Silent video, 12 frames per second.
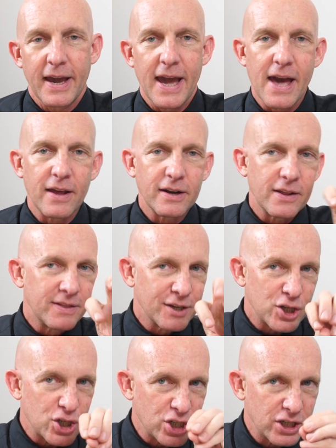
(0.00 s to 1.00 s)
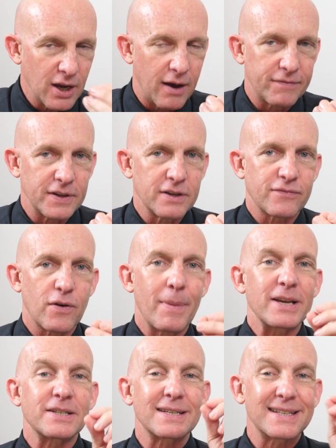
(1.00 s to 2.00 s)
And this shift is from
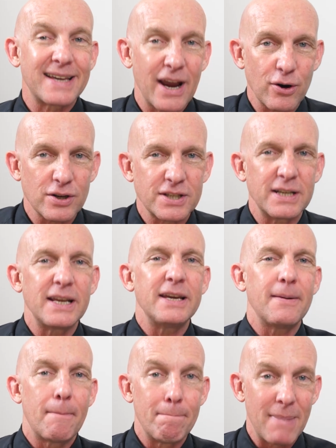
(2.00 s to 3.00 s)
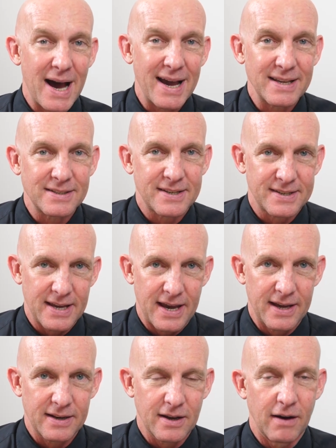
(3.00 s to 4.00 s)
a scarcity
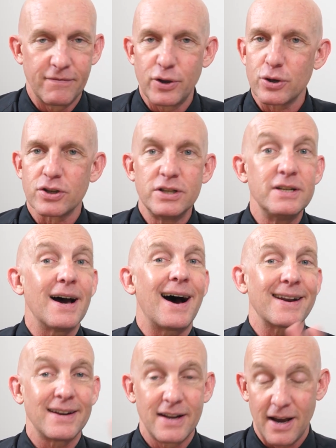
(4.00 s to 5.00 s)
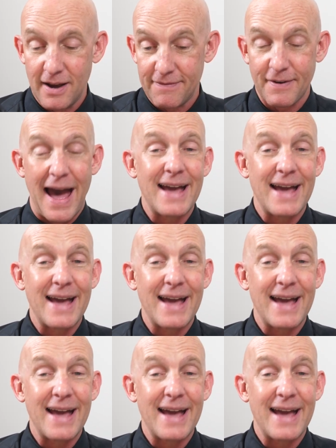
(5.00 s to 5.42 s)
mindset of there's not enough,